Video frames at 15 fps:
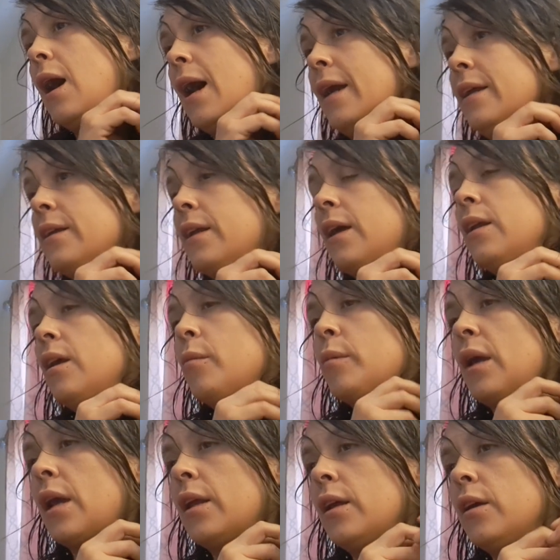I didn't end up
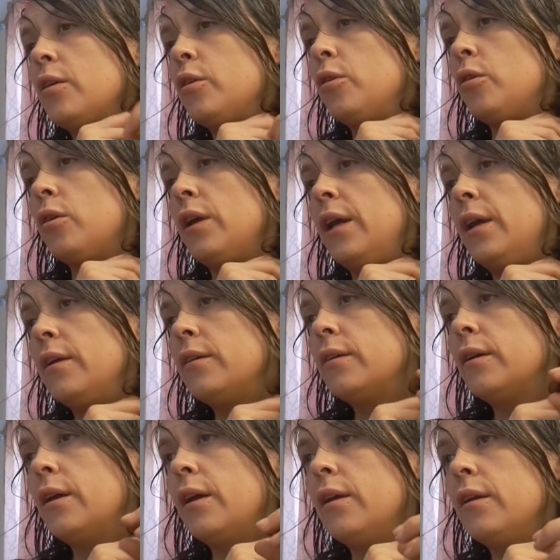getting a degree,
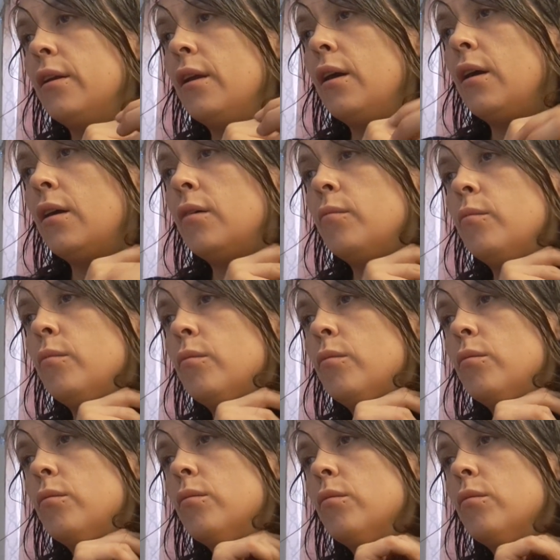and um,